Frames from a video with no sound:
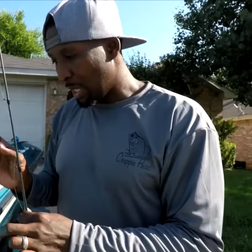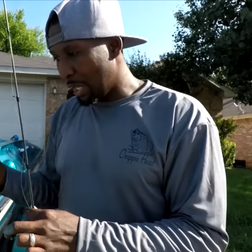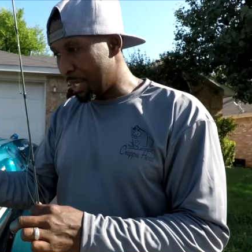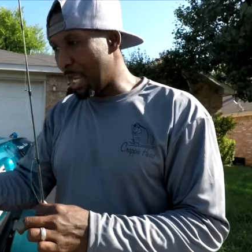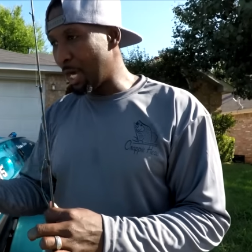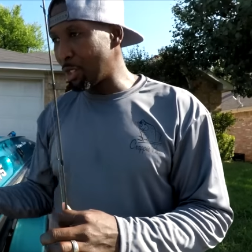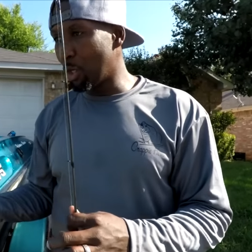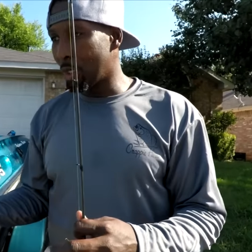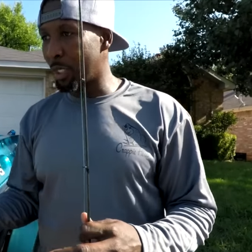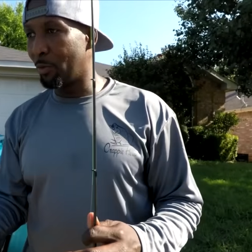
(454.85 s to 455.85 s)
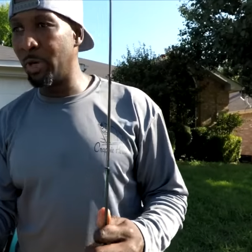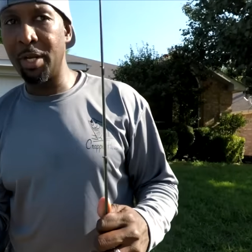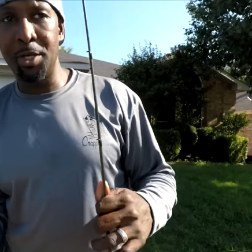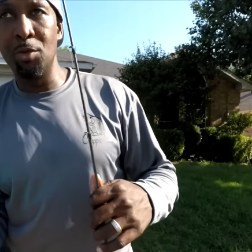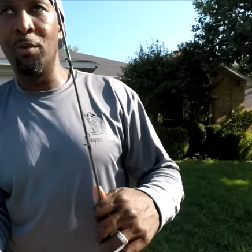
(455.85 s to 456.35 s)
And now you're gonna get ready
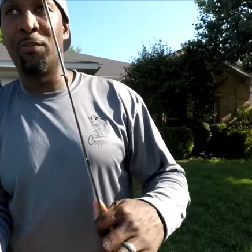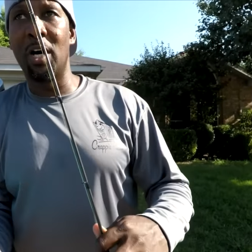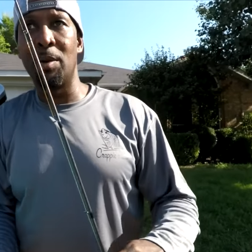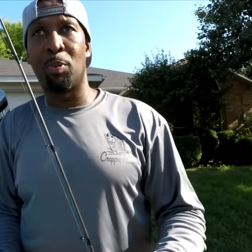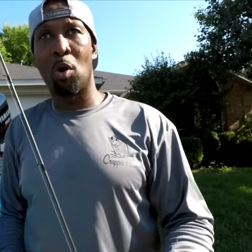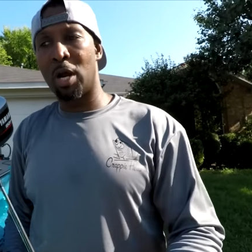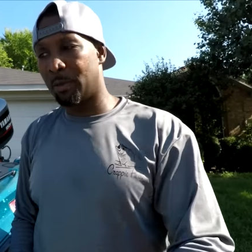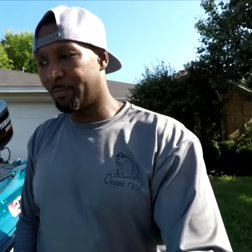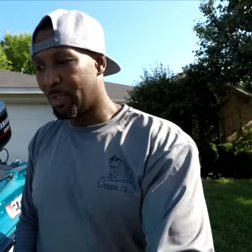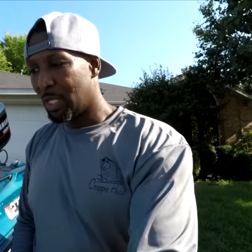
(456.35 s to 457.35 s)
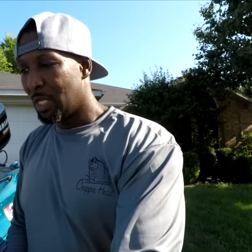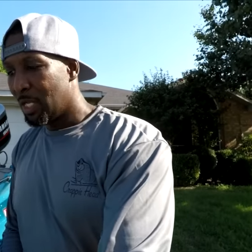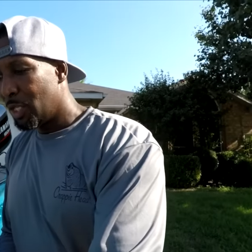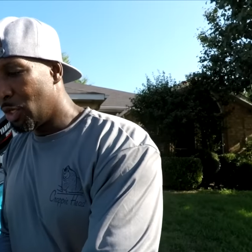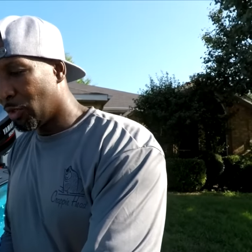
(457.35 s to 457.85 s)
to do the fun part.
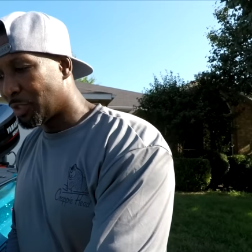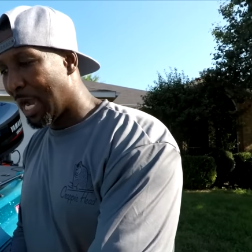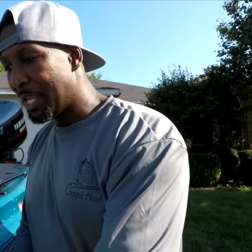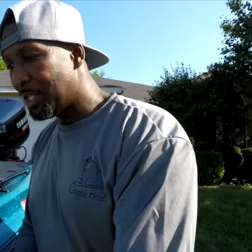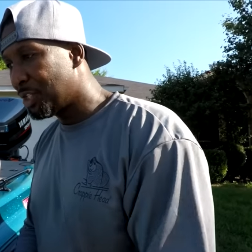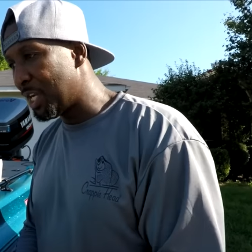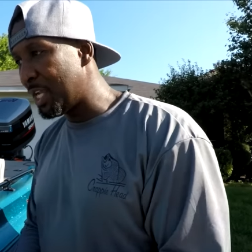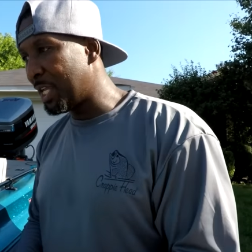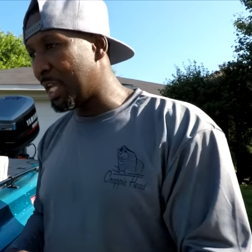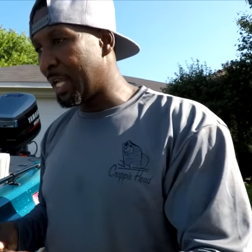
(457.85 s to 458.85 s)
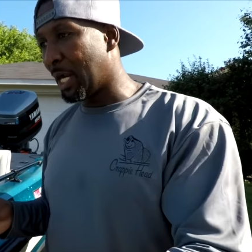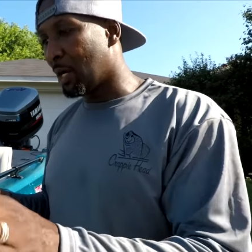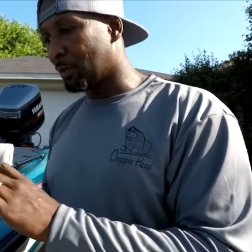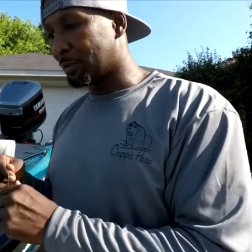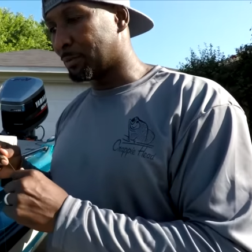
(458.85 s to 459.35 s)
You're gonna tie your jig head
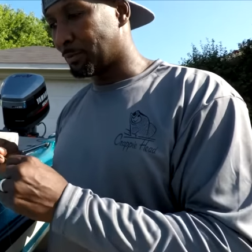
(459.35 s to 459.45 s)
on.